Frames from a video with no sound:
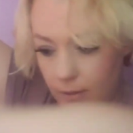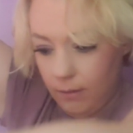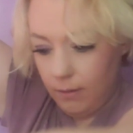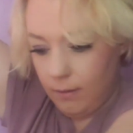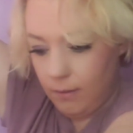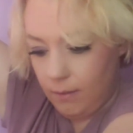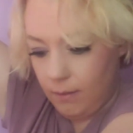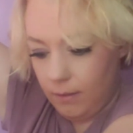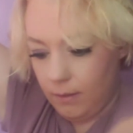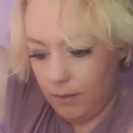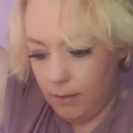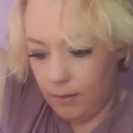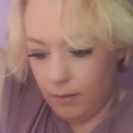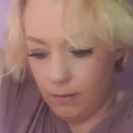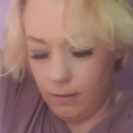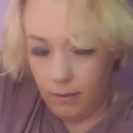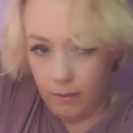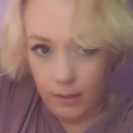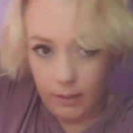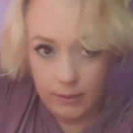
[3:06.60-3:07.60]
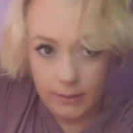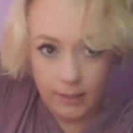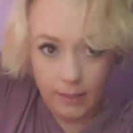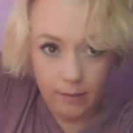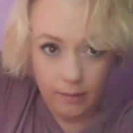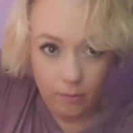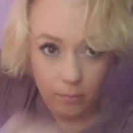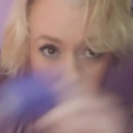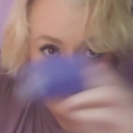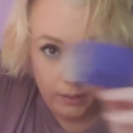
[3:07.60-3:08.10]
And then I
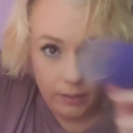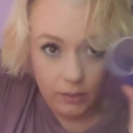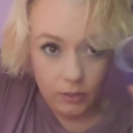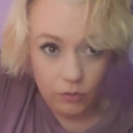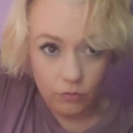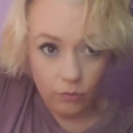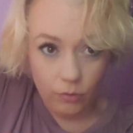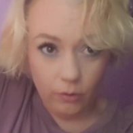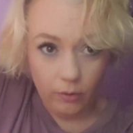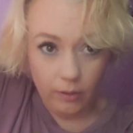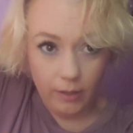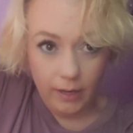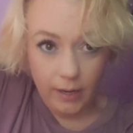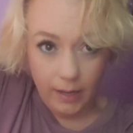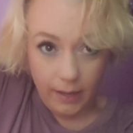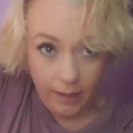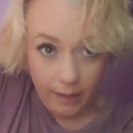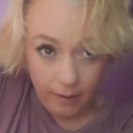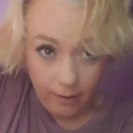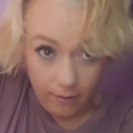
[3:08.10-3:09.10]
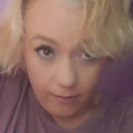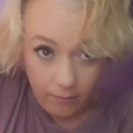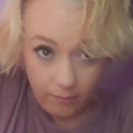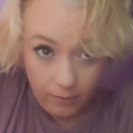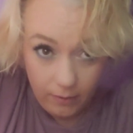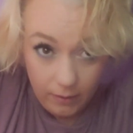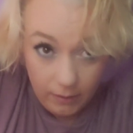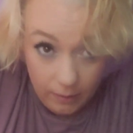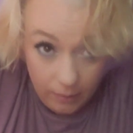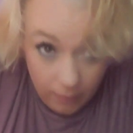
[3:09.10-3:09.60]
take the biggest roller I have.
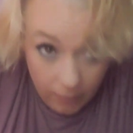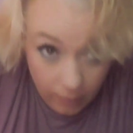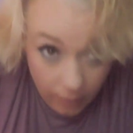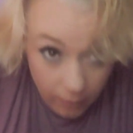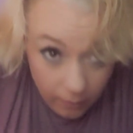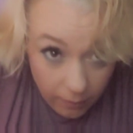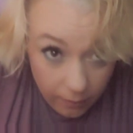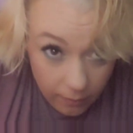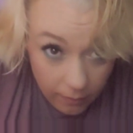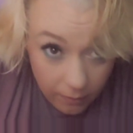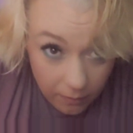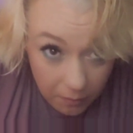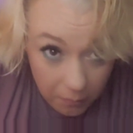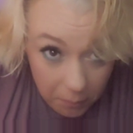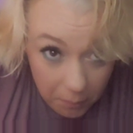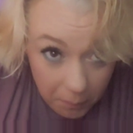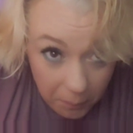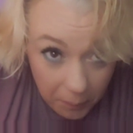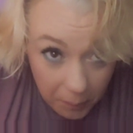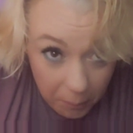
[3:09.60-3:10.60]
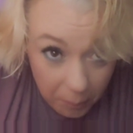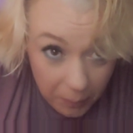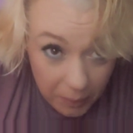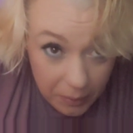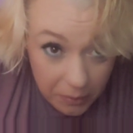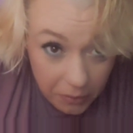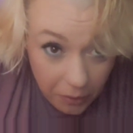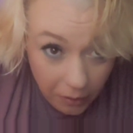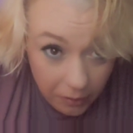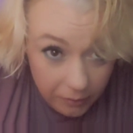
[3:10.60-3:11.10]
You may
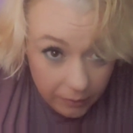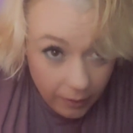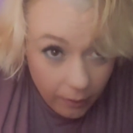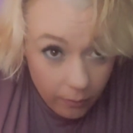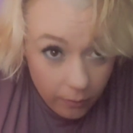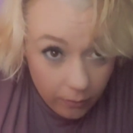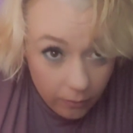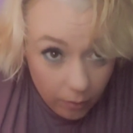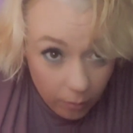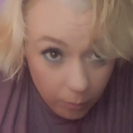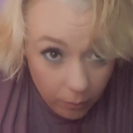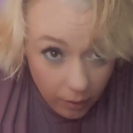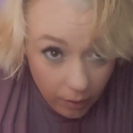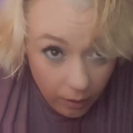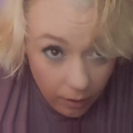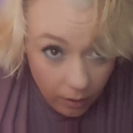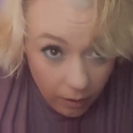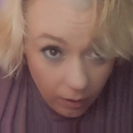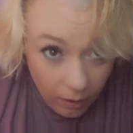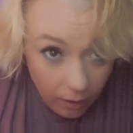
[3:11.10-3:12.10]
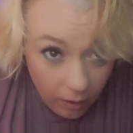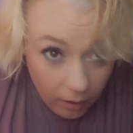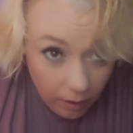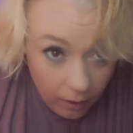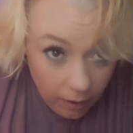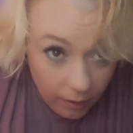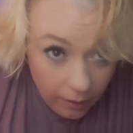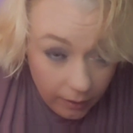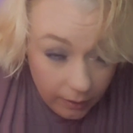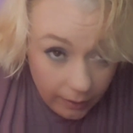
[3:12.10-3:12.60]
duck down a little bit.
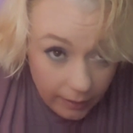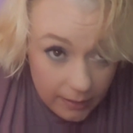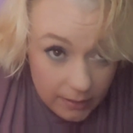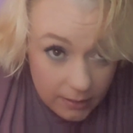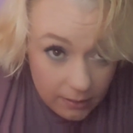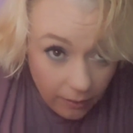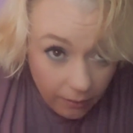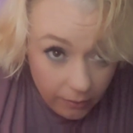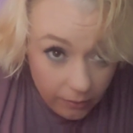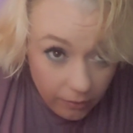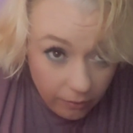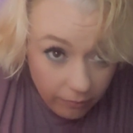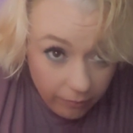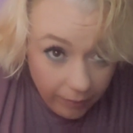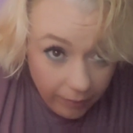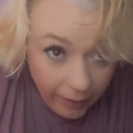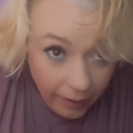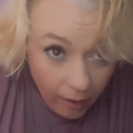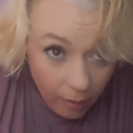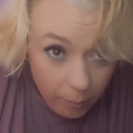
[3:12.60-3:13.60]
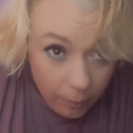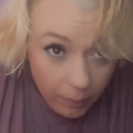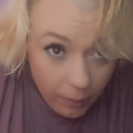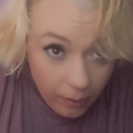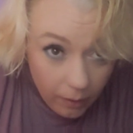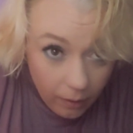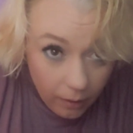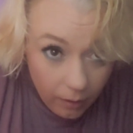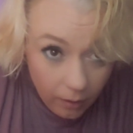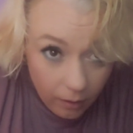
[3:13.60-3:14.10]
And I start to wrap.
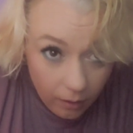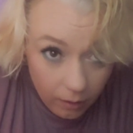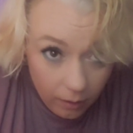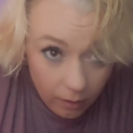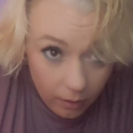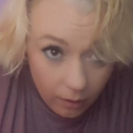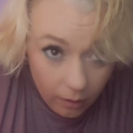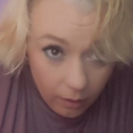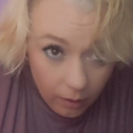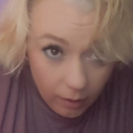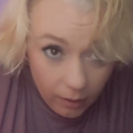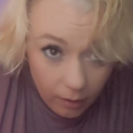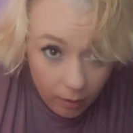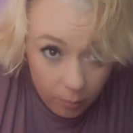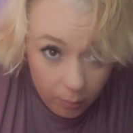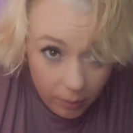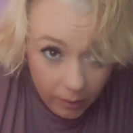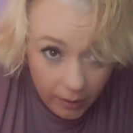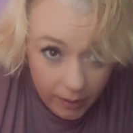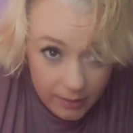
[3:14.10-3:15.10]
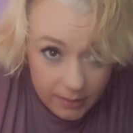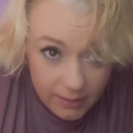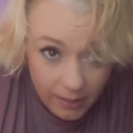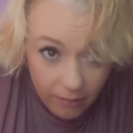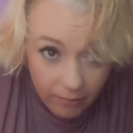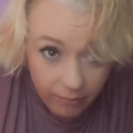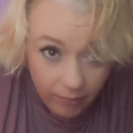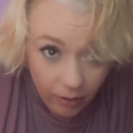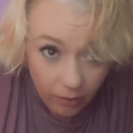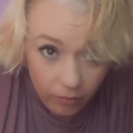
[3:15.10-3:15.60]
And because
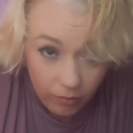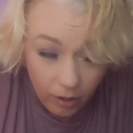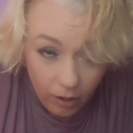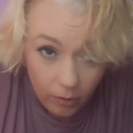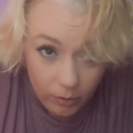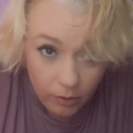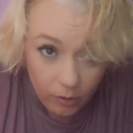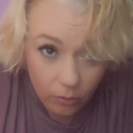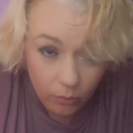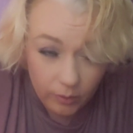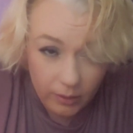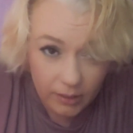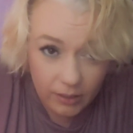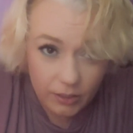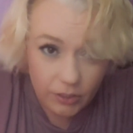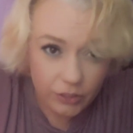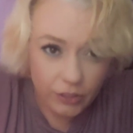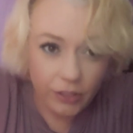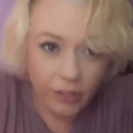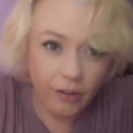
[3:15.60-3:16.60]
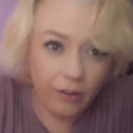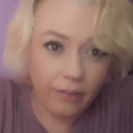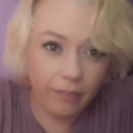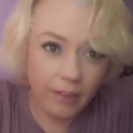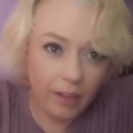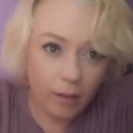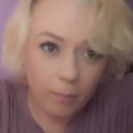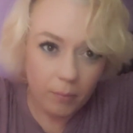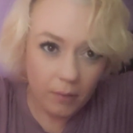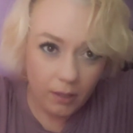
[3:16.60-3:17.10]
they're Velcro, you don't need to secure
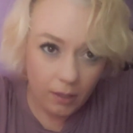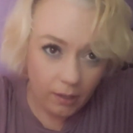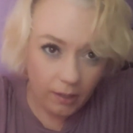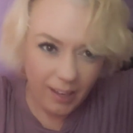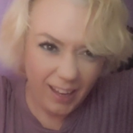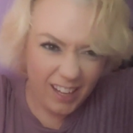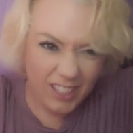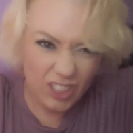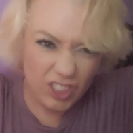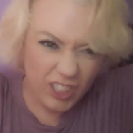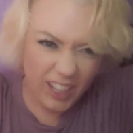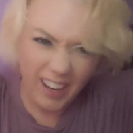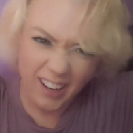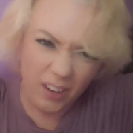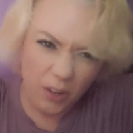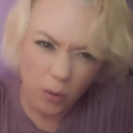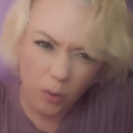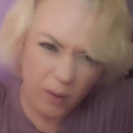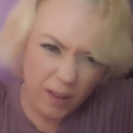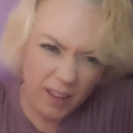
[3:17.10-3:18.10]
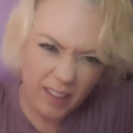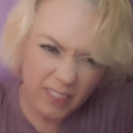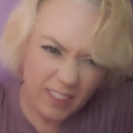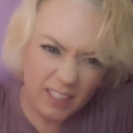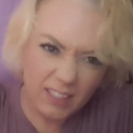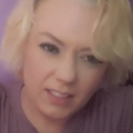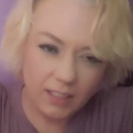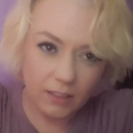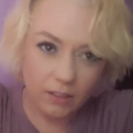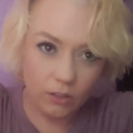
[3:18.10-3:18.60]
them. I just kind of go like
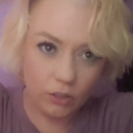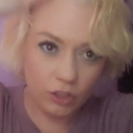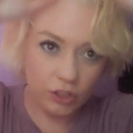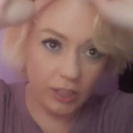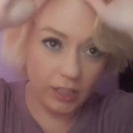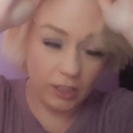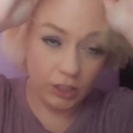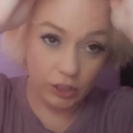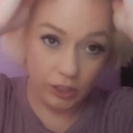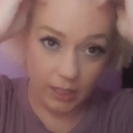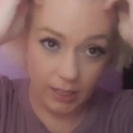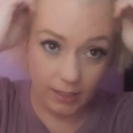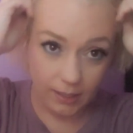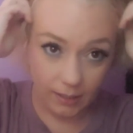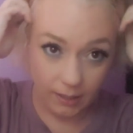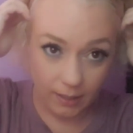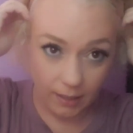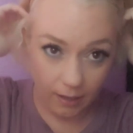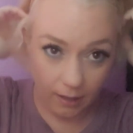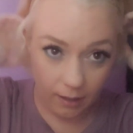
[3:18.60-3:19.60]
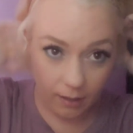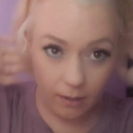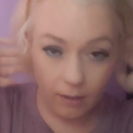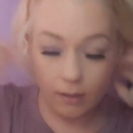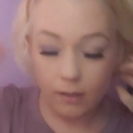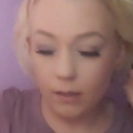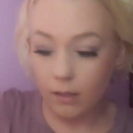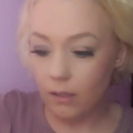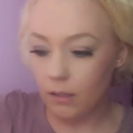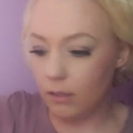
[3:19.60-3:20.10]
this, a little shake, shake, and,
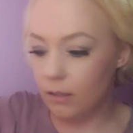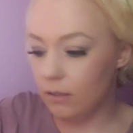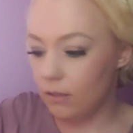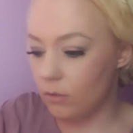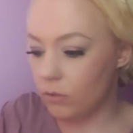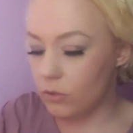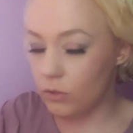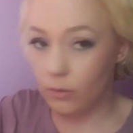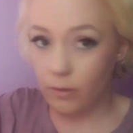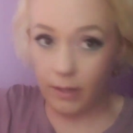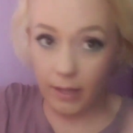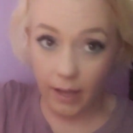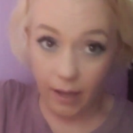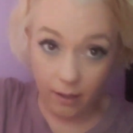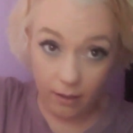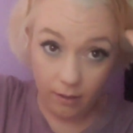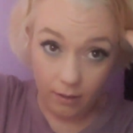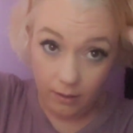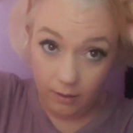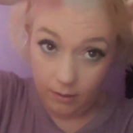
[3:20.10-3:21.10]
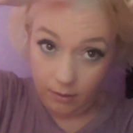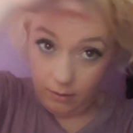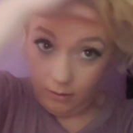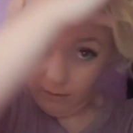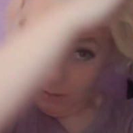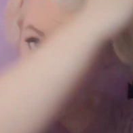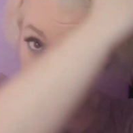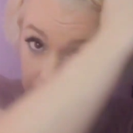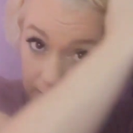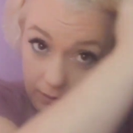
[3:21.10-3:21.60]
you know, do that.
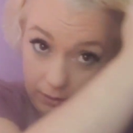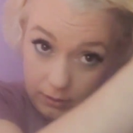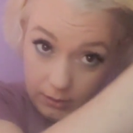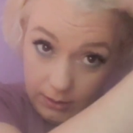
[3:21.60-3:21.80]
And then I'll